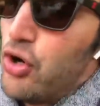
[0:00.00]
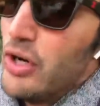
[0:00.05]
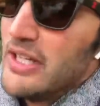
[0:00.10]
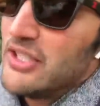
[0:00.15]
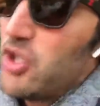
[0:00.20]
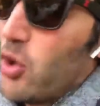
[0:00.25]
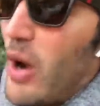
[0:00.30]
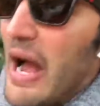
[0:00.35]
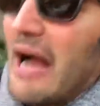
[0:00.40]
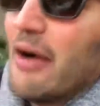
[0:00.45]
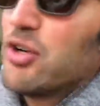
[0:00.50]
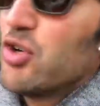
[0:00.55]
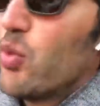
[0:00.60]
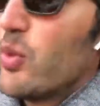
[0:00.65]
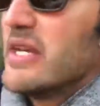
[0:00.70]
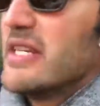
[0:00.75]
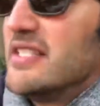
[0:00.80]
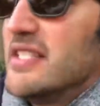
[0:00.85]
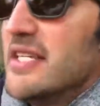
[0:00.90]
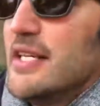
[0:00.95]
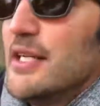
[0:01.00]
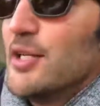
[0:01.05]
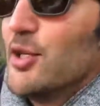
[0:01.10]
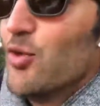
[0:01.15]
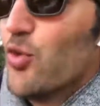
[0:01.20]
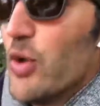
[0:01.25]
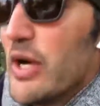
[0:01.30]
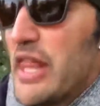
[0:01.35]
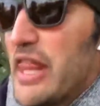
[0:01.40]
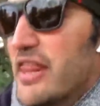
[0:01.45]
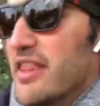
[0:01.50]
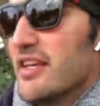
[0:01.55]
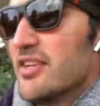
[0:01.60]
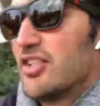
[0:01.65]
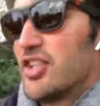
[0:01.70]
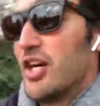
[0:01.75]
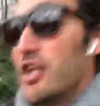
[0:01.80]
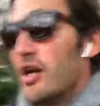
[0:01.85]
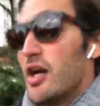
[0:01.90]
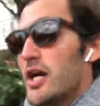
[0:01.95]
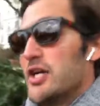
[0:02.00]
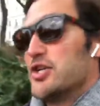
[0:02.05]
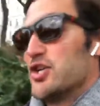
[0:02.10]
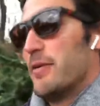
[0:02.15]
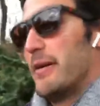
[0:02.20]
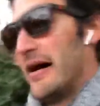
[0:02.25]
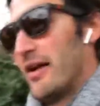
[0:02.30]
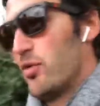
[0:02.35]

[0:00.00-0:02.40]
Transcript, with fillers: And so how do we deal with this conundrum?